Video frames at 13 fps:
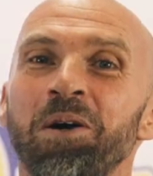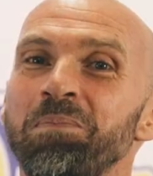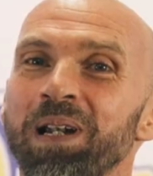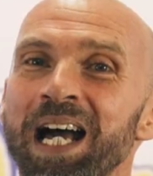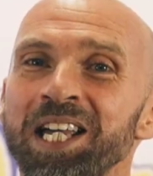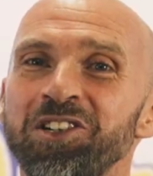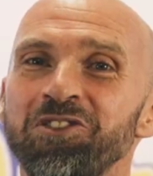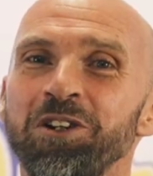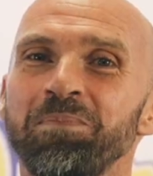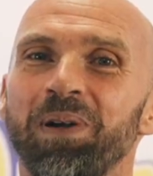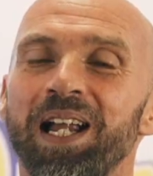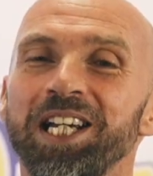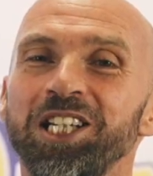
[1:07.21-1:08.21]
Plans are
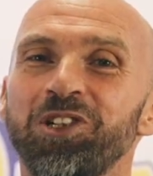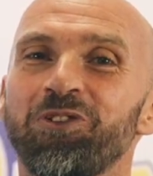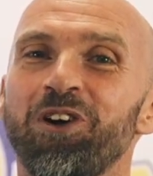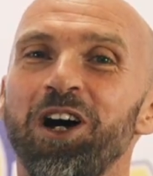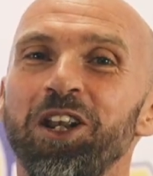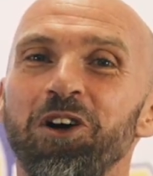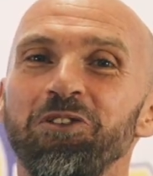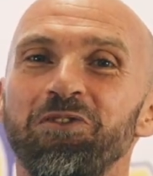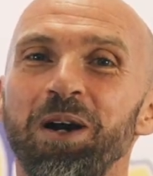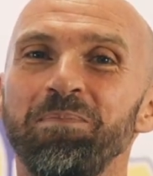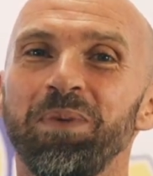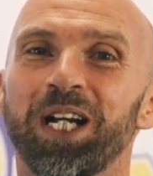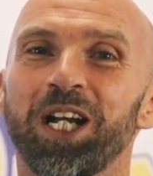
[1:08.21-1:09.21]
in place for our
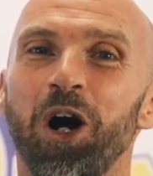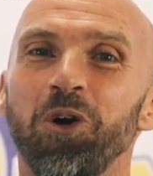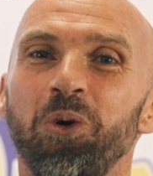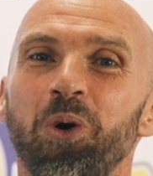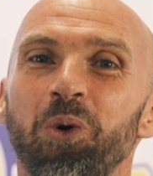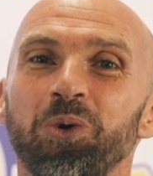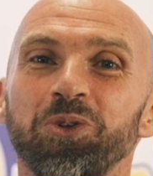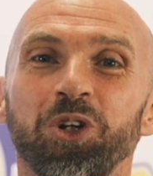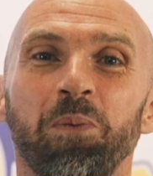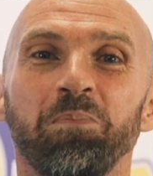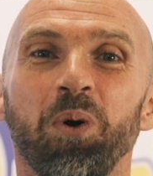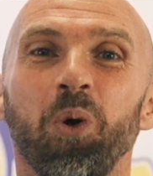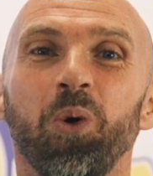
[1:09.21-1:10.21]
November cohorts
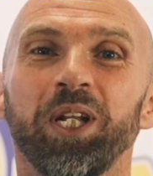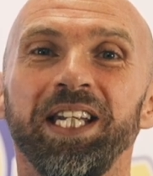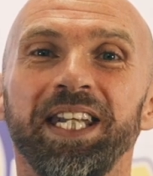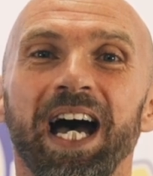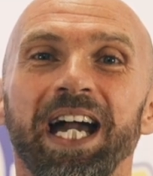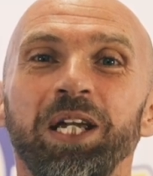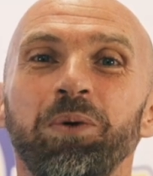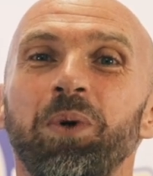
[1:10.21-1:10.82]
onboarding day,